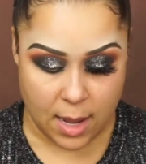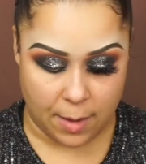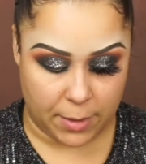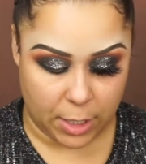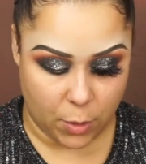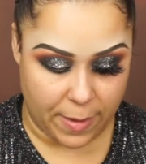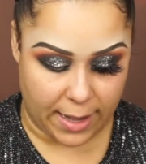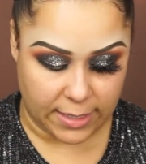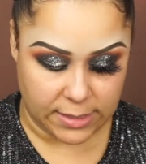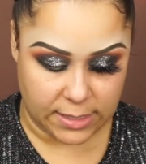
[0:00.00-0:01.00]
I'm gonna go
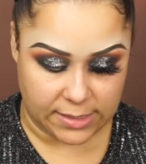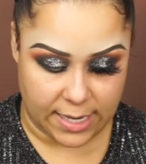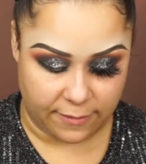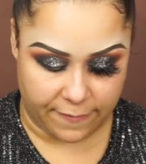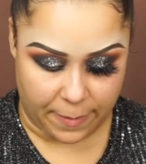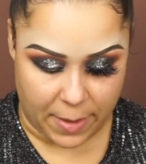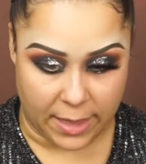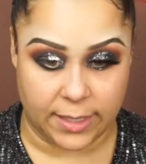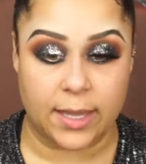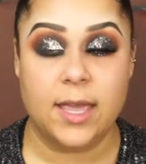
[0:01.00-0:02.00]
back into the Santa Fe
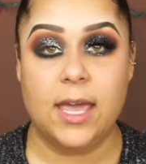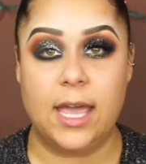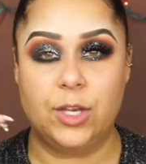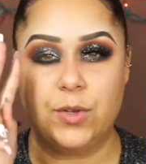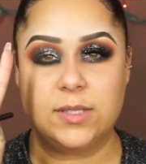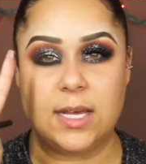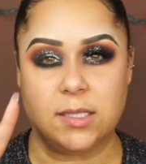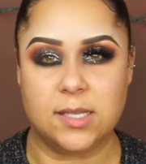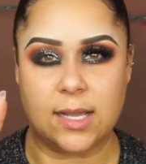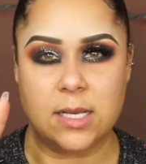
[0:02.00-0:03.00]
palette and use
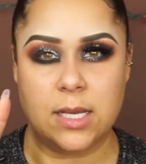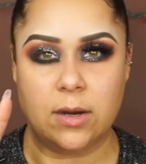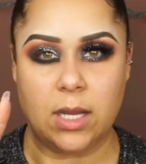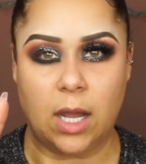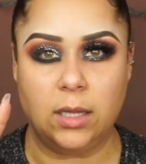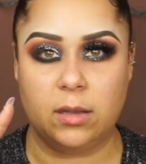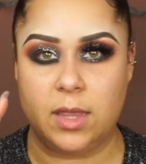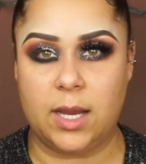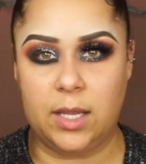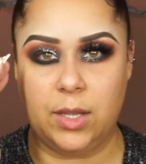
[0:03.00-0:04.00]
that secondary color
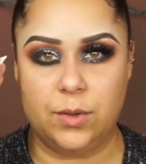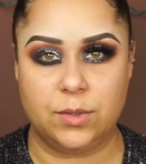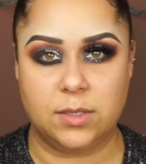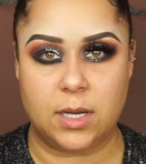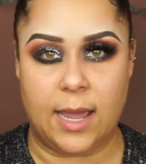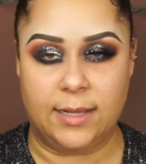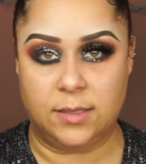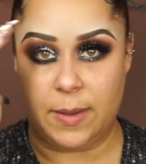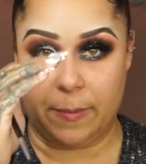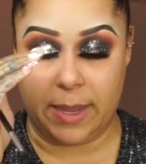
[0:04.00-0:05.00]
that I used
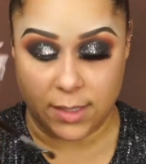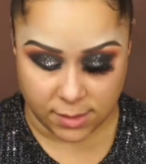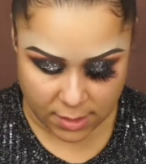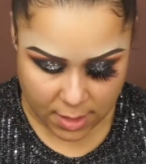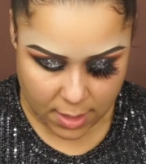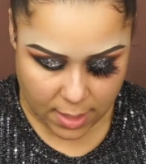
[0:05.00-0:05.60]
as my base